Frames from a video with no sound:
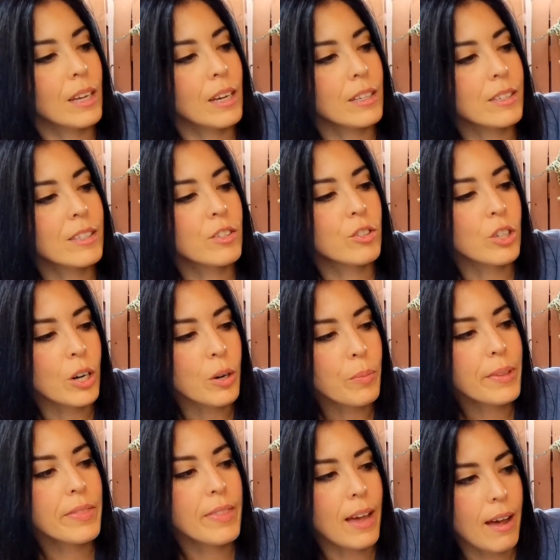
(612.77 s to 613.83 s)
Start
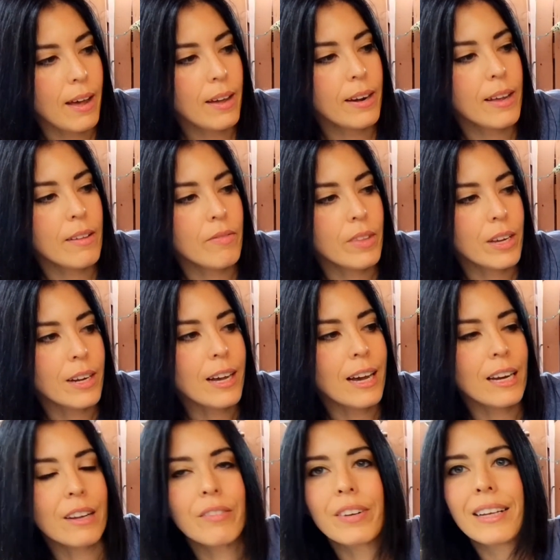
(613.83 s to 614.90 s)
with that and then
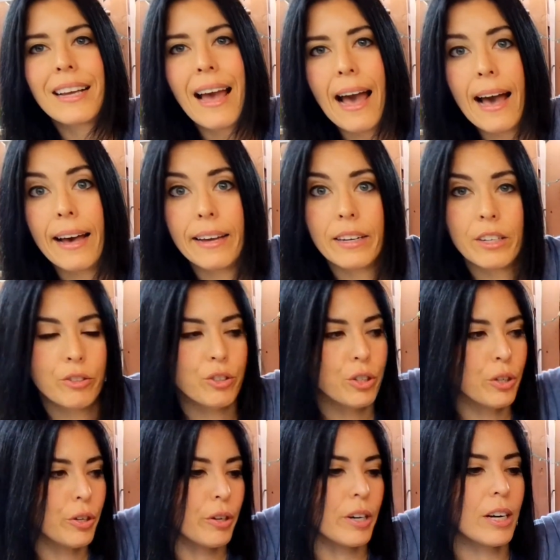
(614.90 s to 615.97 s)
kind of add to
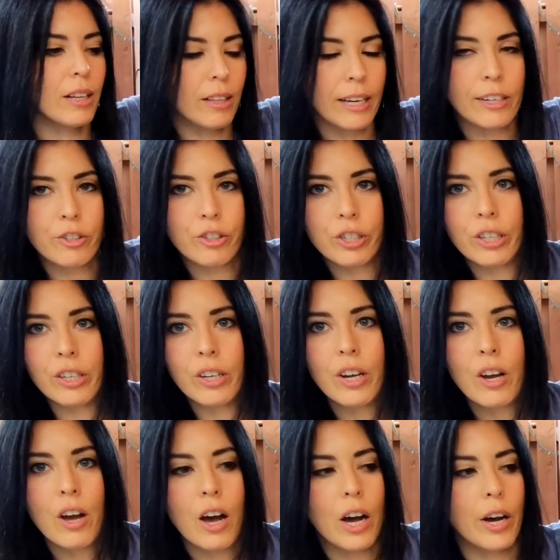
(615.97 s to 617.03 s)
your collection
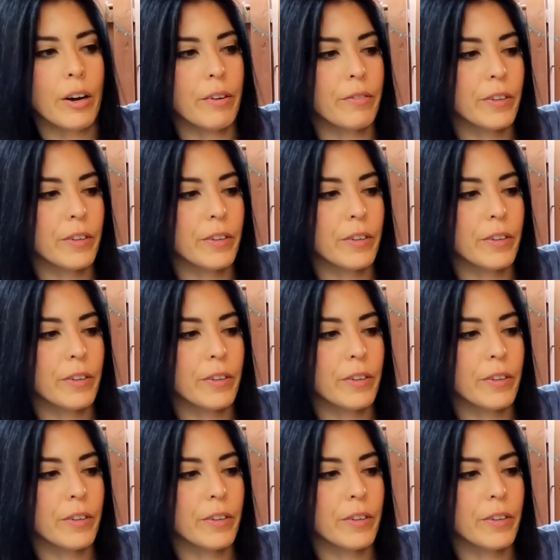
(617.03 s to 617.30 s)
of